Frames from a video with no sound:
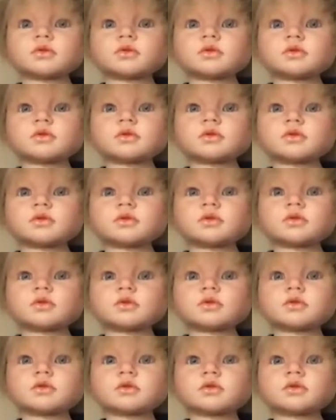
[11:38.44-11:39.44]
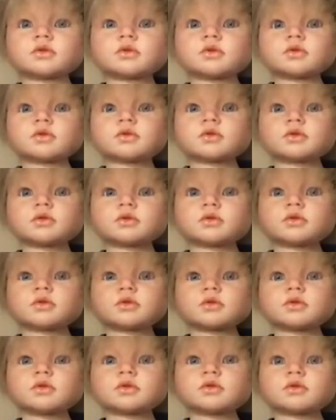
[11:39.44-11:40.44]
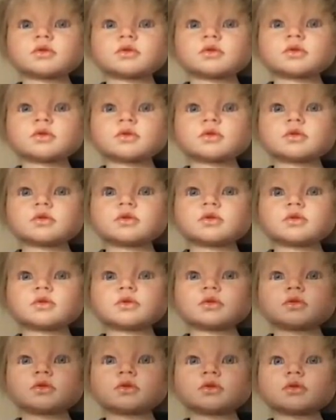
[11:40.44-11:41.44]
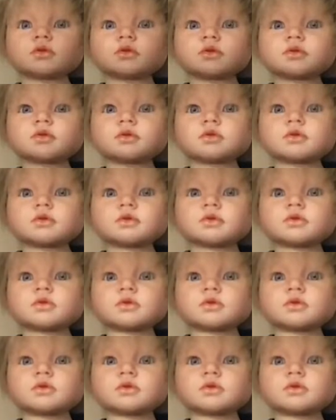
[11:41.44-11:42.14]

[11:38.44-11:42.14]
[no speech]